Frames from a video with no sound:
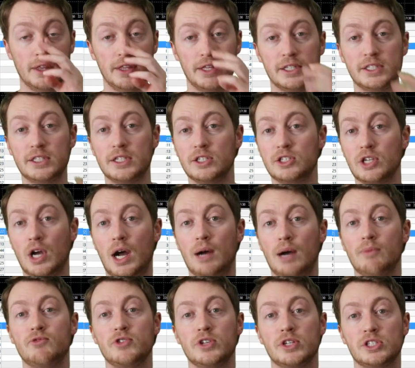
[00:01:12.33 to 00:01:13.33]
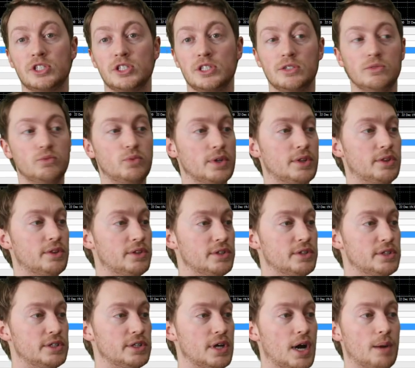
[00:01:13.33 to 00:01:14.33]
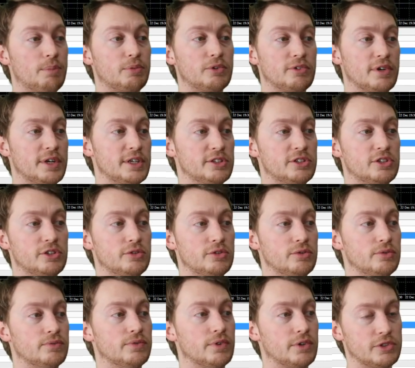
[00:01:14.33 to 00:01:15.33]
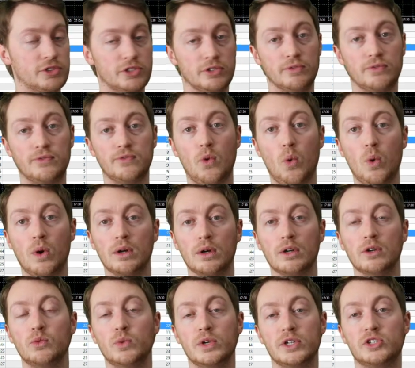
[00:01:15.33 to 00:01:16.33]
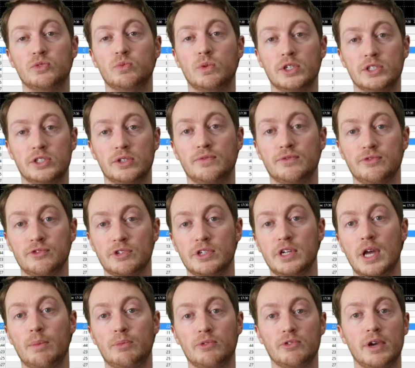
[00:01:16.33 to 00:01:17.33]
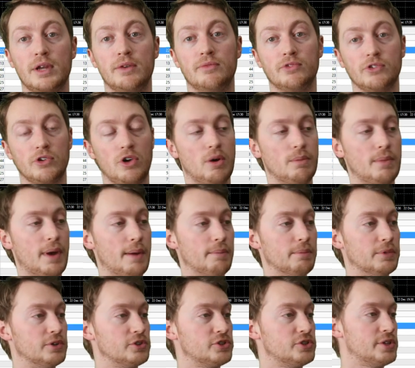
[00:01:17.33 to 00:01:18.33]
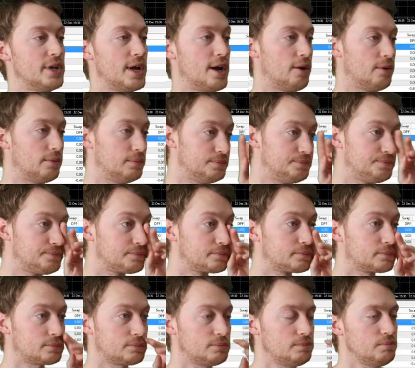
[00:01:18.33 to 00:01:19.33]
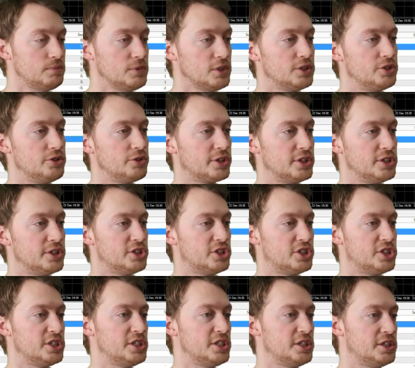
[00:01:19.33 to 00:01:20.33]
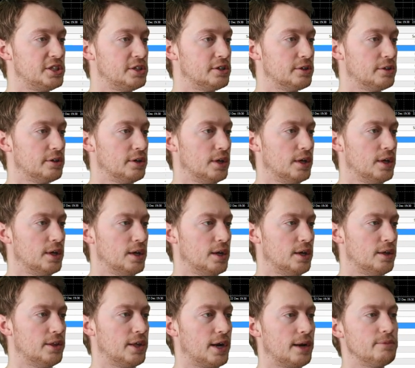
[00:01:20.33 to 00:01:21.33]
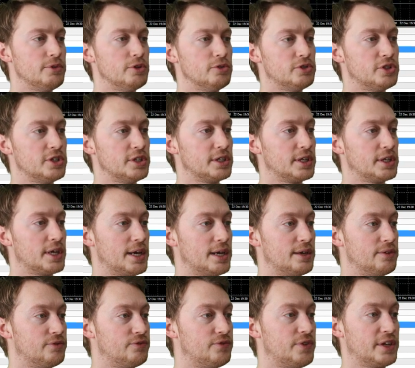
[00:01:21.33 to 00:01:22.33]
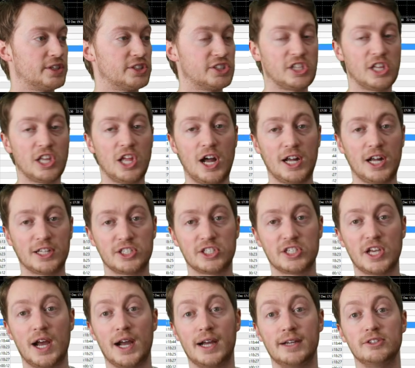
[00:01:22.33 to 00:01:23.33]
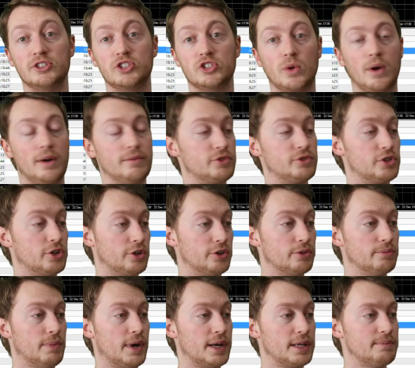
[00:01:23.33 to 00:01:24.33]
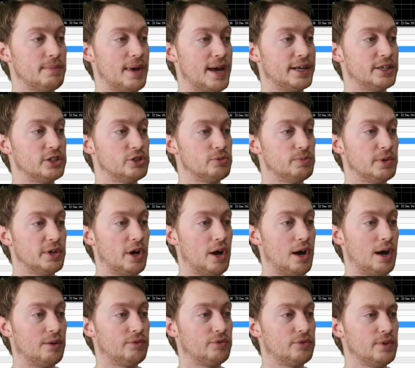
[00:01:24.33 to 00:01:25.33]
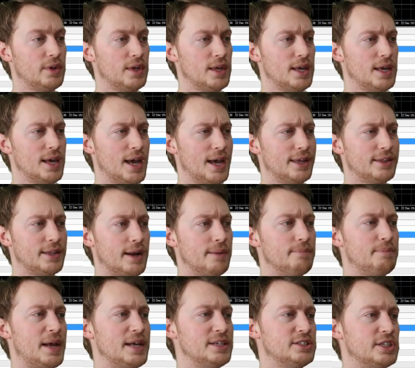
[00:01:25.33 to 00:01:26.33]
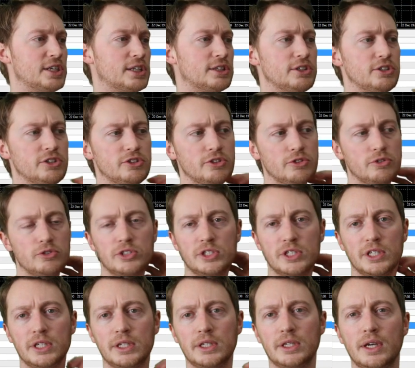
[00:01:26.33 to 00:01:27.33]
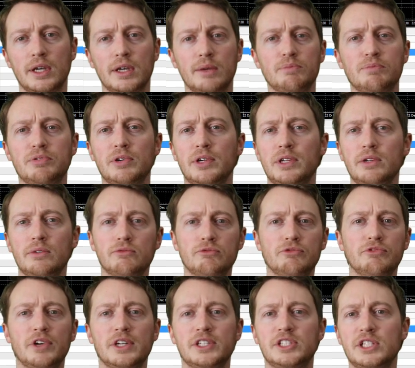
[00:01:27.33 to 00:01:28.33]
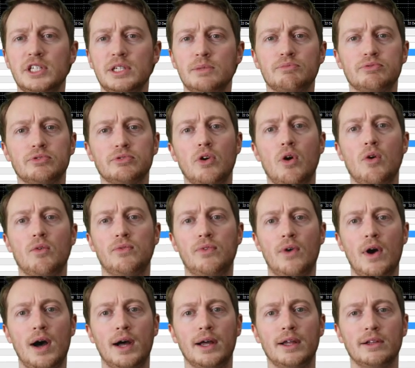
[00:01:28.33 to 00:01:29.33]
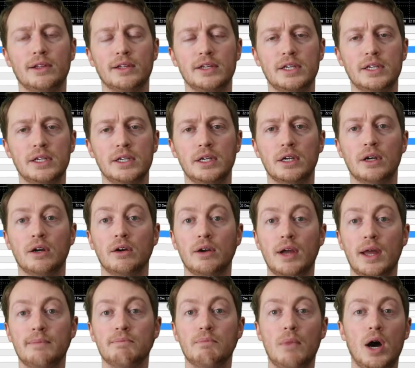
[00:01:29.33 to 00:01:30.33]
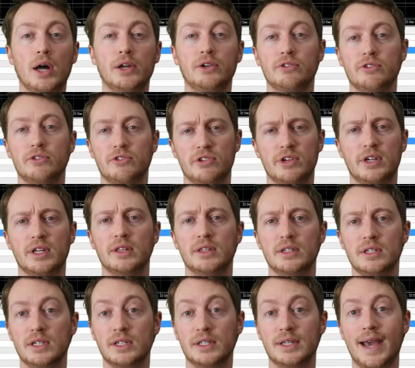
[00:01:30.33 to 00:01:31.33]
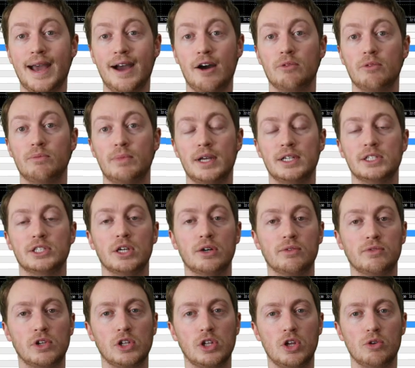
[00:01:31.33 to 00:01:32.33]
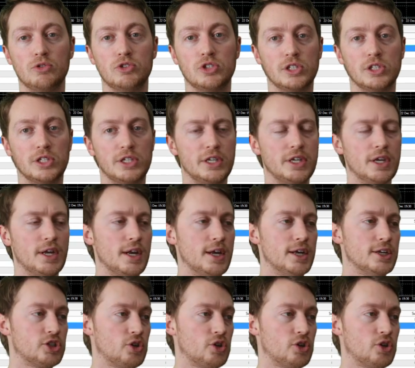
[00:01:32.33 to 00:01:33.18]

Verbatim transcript: This is obviously with the upgrade to version 4, which was a free upgrade for all members. Now, you can see here that I'm using a fixed lot size, so I've turned money management off, and that I'm basically using a pretty risky profile here and monitoring the account myself closely.